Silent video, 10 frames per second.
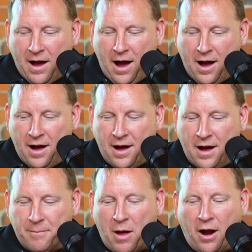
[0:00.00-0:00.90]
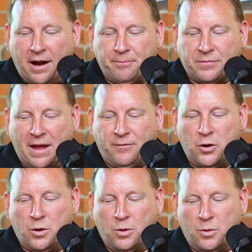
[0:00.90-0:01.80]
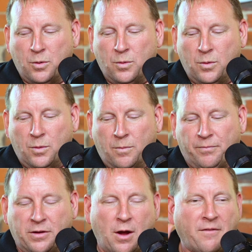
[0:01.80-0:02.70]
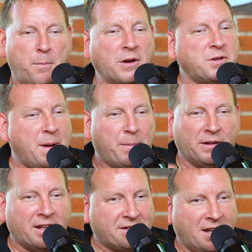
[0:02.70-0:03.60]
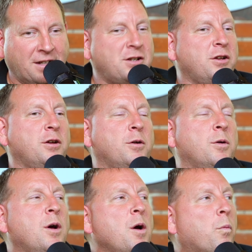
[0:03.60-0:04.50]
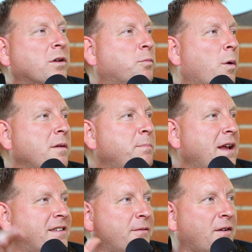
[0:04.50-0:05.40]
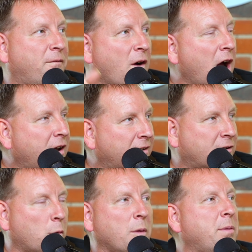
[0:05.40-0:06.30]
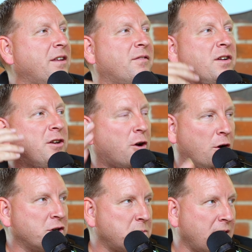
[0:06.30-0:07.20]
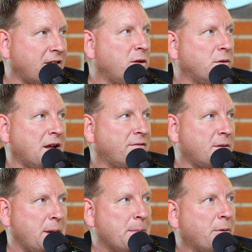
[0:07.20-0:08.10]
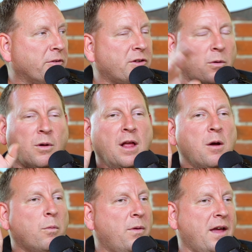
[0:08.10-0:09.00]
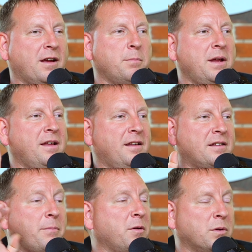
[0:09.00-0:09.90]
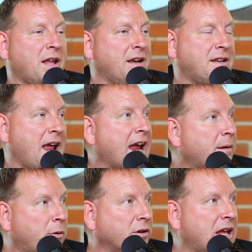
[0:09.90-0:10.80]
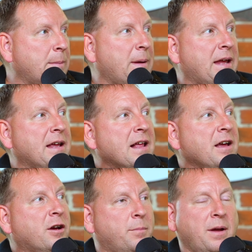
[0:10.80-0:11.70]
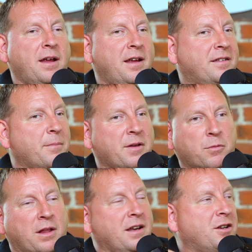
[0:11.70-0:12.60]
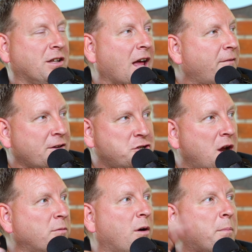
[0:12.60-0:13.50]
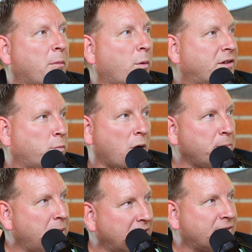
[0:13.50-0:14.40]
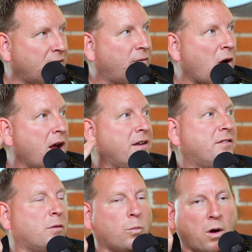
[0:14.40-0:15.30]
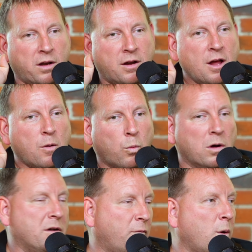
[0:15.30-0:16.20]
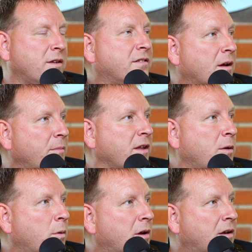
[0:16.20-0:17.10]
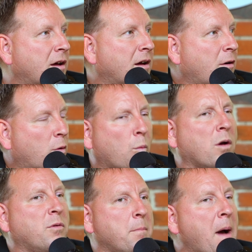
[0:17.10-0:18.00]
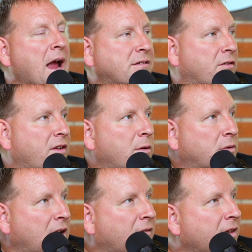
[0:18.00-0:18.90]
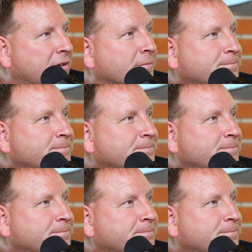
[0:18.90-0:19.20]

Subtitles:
All right. If you have a bunch of people listening to you, what's one piece of advice or one piece of encouragement that you would give to people? So that could be something related to animal keeping, could be something related to life in general, but what's one piece of advice or one word of wisdom that you would, or one reminder that you would give us?